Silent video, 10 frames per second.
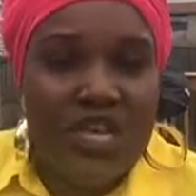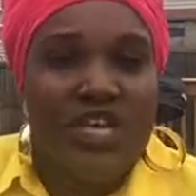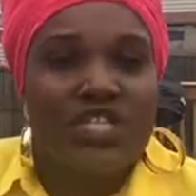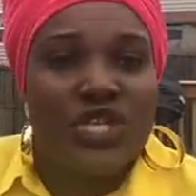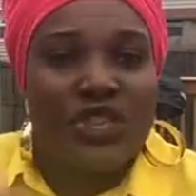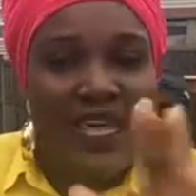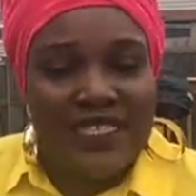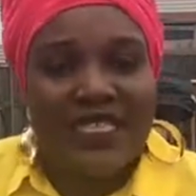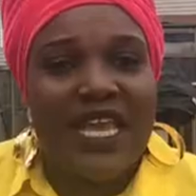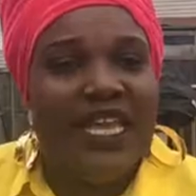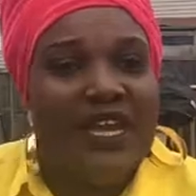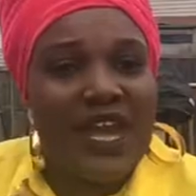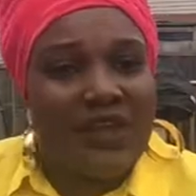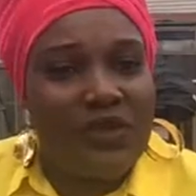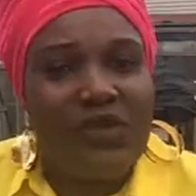So let's say now
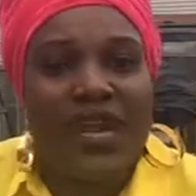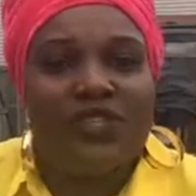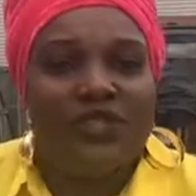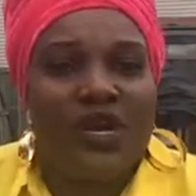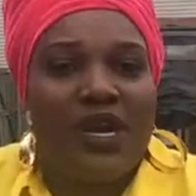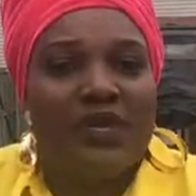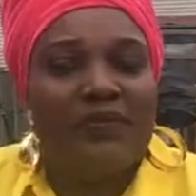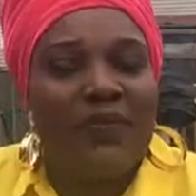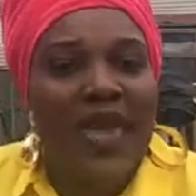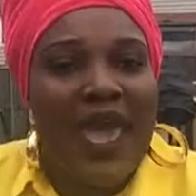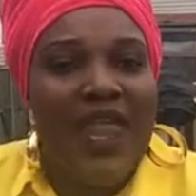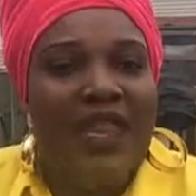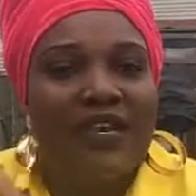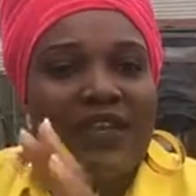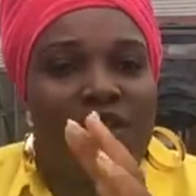you're natural
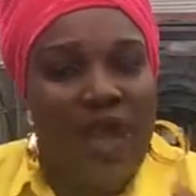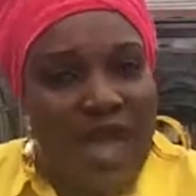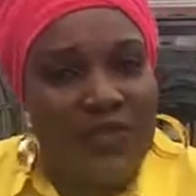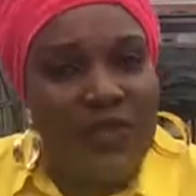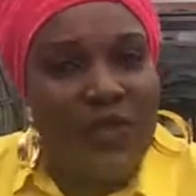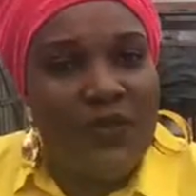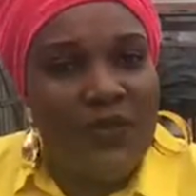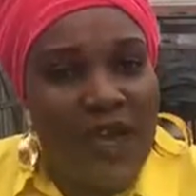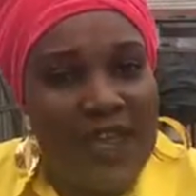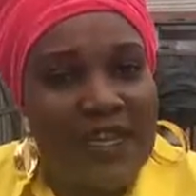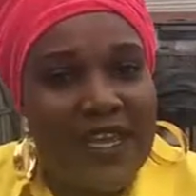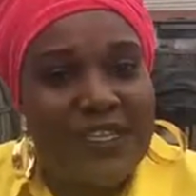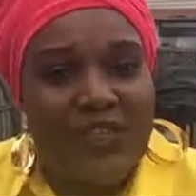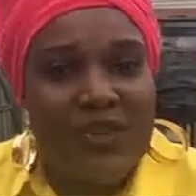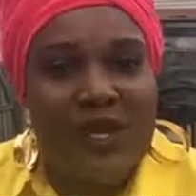and you have your fine hair
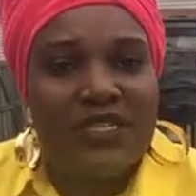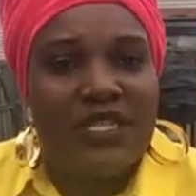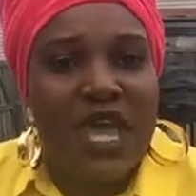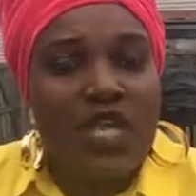strands.